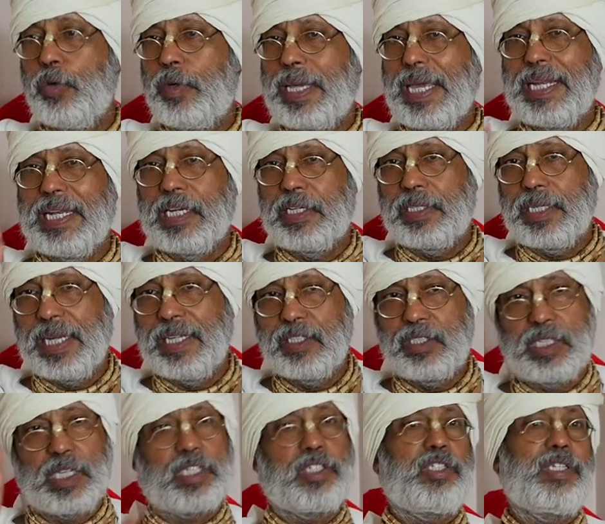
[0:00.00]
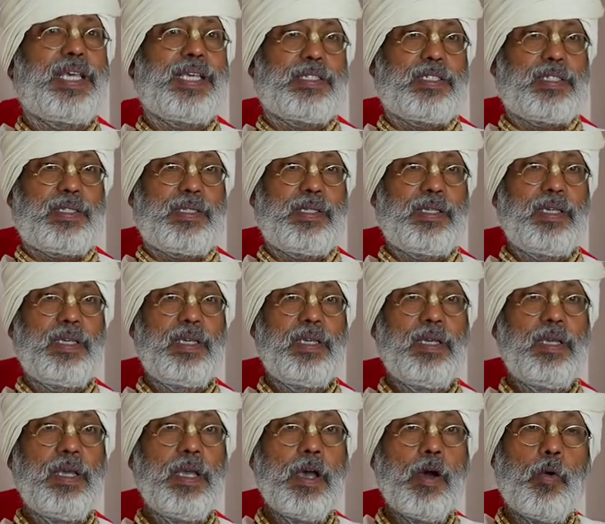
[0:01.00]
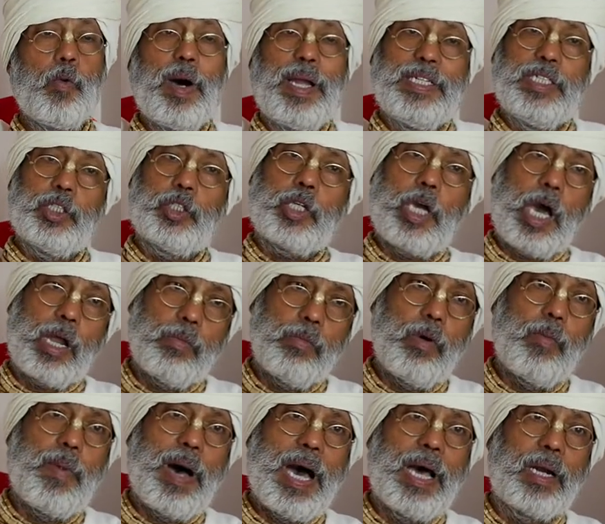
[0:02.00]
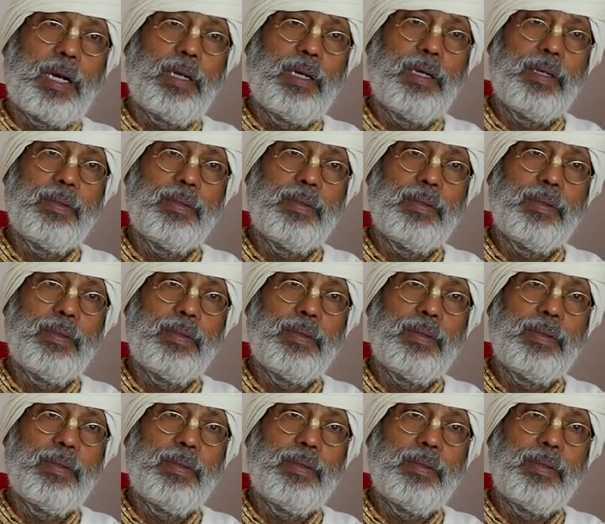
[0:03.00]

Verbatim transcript: you can attain success. One is karma mark.